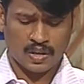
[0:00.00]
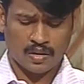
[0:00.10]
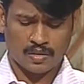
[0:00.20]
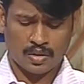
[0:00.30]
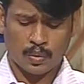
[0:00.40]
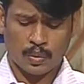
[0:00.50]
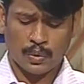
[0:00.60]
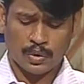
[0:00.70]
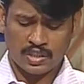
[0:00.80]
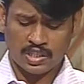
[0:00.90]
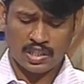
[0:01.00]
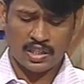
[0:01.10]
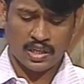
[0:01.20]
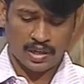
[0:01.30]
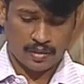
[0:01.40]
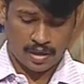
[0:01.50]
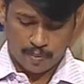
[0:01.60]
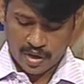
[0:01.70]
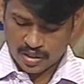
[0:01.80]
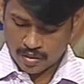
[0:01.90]
you could see in
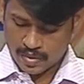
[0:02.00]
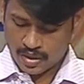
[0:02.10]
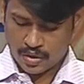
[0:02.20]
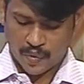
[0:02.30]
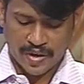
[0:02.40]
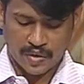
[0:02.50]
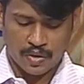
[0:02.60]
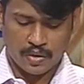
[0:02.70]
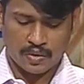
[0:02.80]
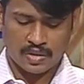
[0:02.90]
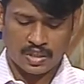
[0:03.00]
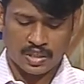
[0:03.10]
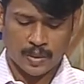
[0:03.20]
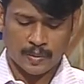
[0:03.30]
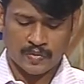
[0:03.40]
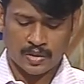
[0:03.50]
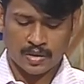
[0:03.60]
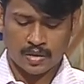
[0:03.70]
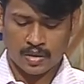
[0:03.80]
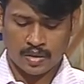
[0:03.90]
page number 21, you could see some of
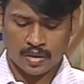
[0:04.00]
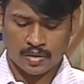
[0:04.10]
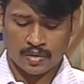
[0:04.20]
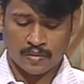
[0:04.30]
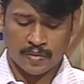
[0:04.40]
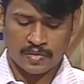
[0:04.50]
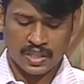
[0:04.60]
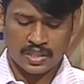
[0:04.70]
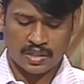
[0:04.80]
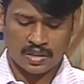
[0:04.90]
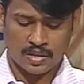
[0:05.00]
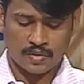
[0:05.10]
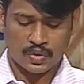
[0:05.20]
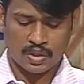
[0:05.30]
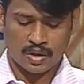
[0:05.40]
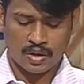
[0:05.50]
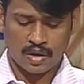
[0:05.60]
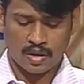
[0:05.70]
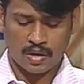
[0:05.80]
the websites which are